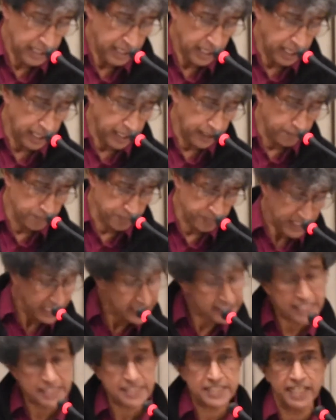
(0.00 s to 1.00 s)

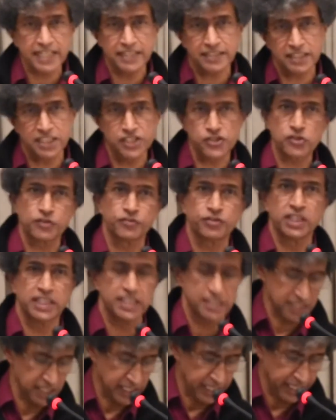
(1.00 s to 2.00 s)
As I said, Christopher is our